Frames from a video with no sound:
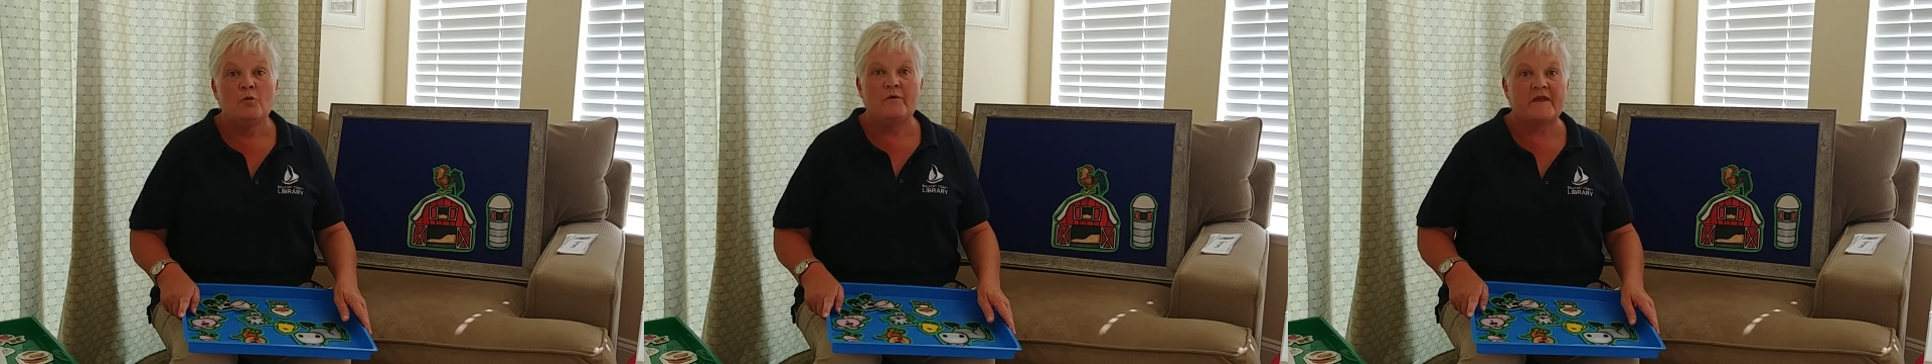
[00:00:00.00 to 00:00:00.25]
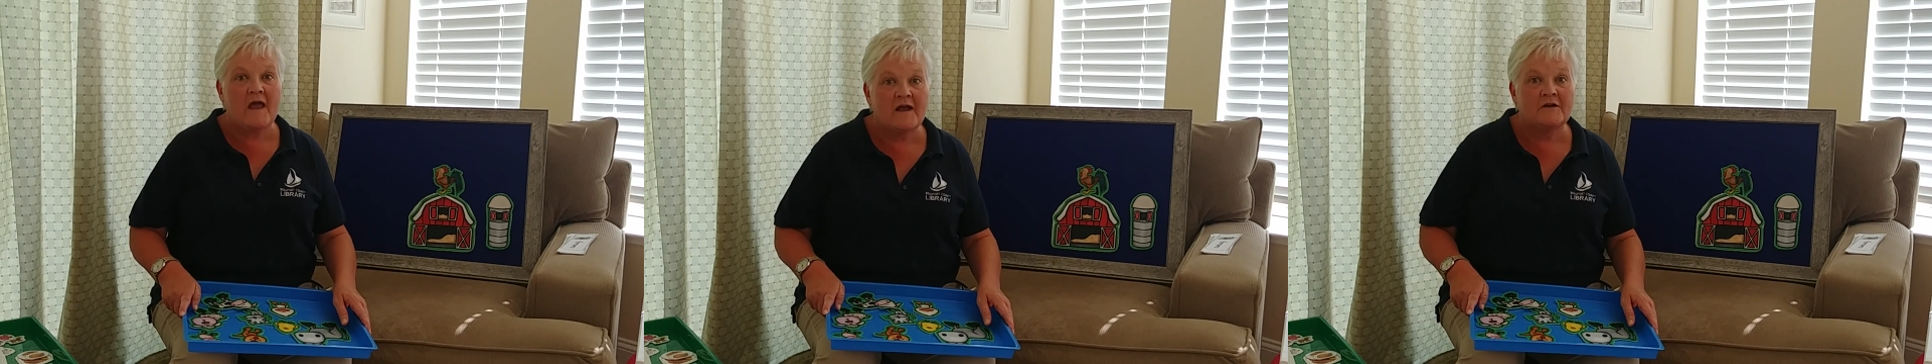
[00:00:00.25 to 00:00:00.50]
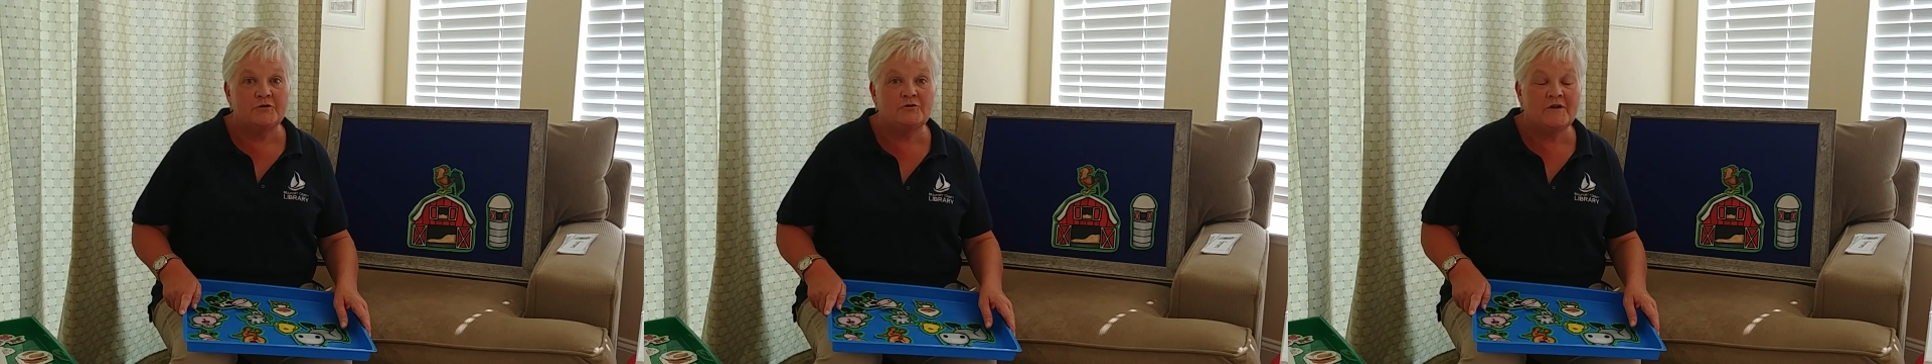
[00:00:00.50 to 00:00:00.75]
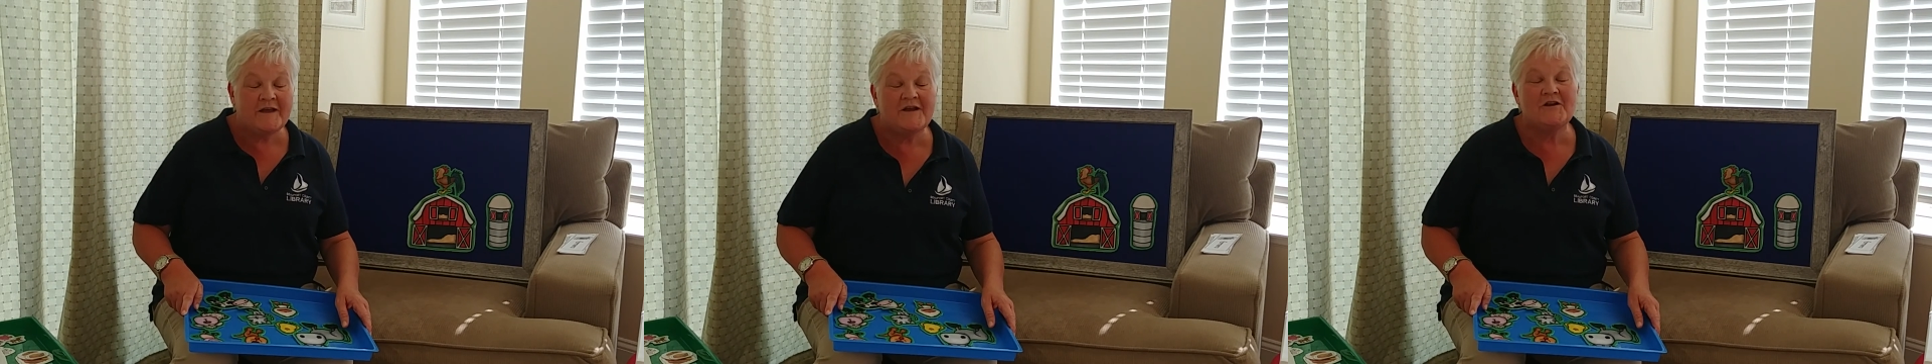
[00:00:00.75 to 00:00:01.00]
With a cock-a-doodle
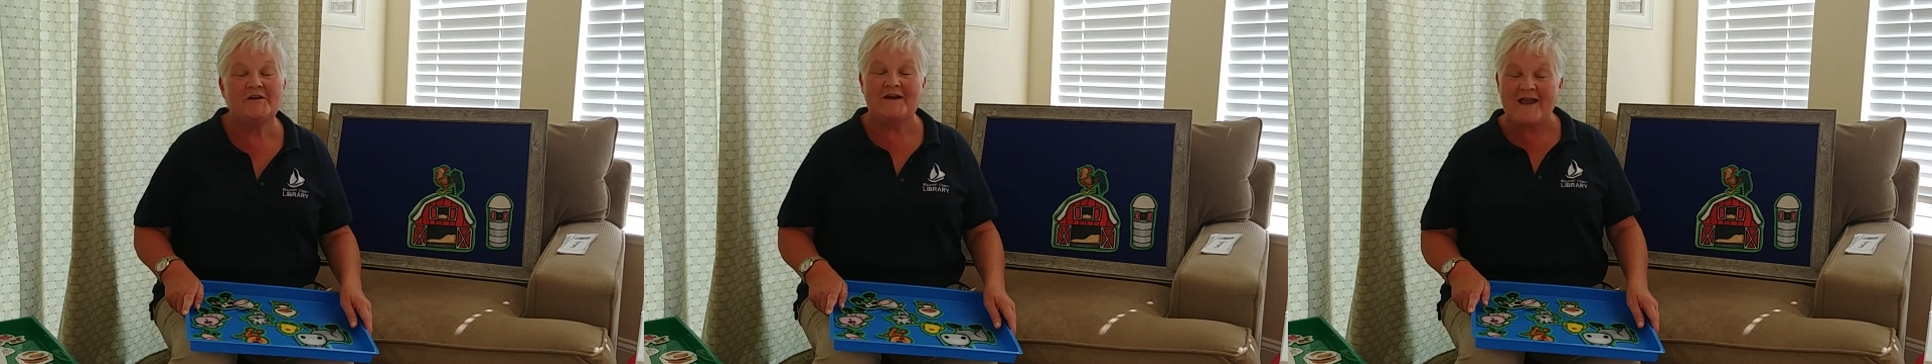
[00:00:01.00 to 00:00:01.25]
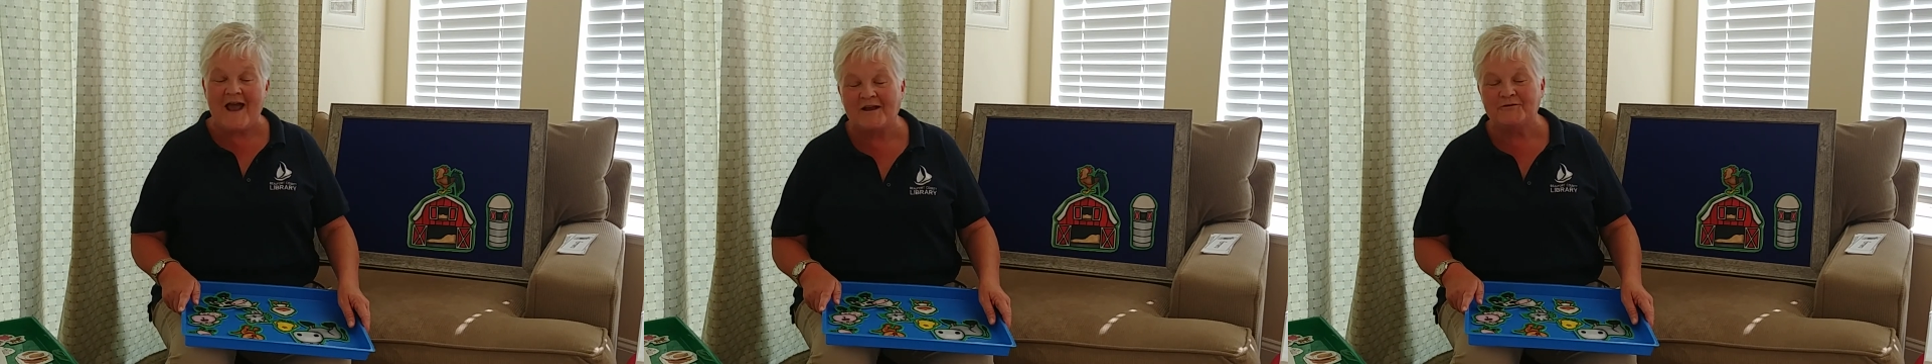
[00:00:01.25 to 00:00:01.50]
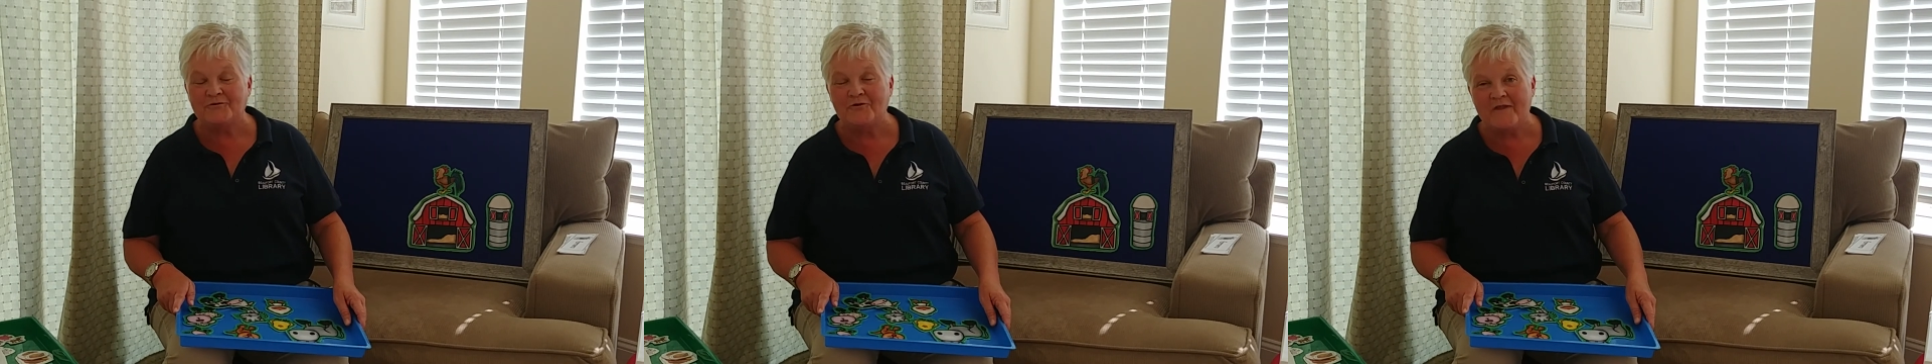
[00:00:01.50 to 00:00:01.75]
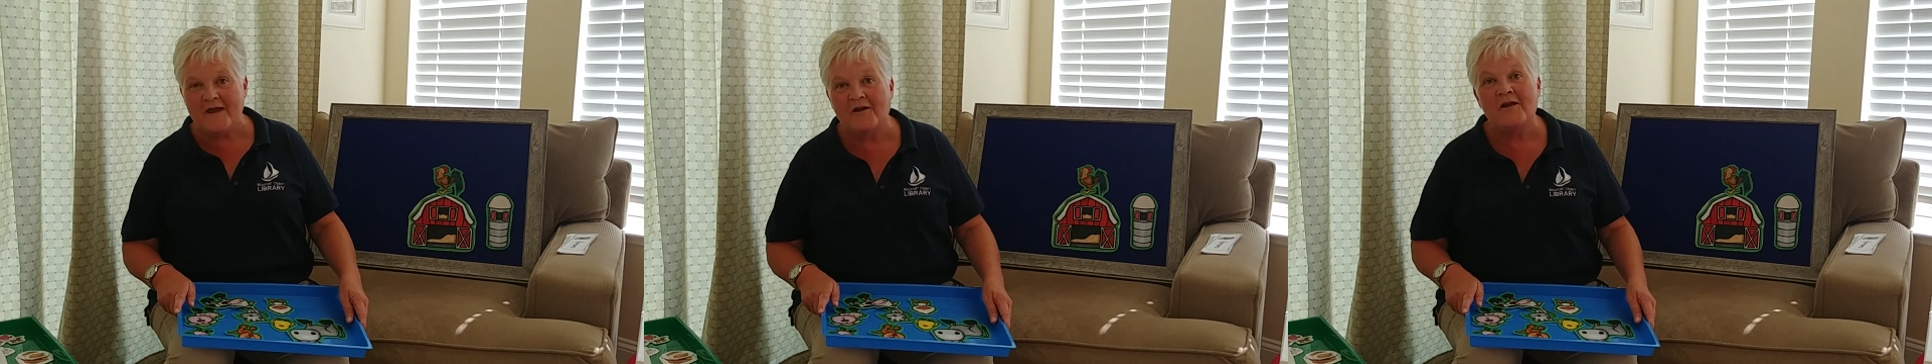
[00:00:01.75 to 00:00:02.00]
here and a cock-a-doodle
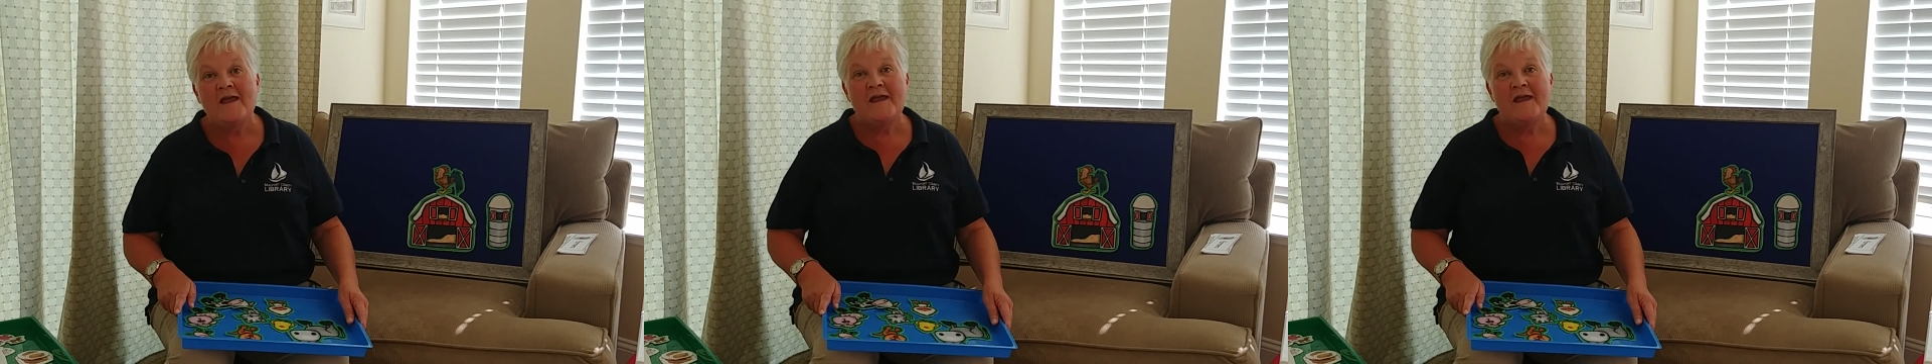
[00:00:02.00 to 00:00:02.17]
there,